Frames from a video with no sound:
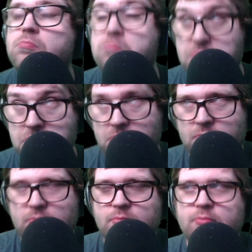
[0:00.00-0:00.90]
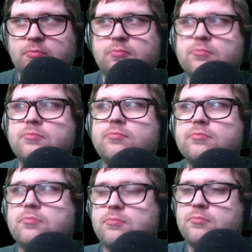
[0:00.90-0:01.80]

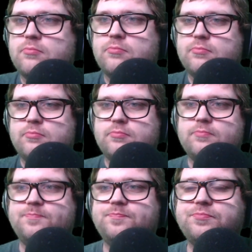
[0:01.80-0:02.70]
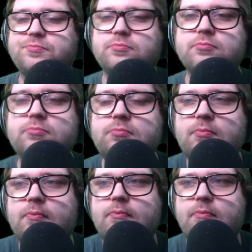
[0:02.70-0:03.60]

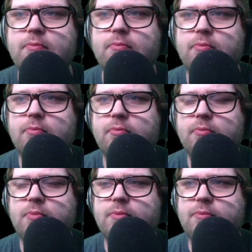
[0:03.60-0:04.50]
[no speech]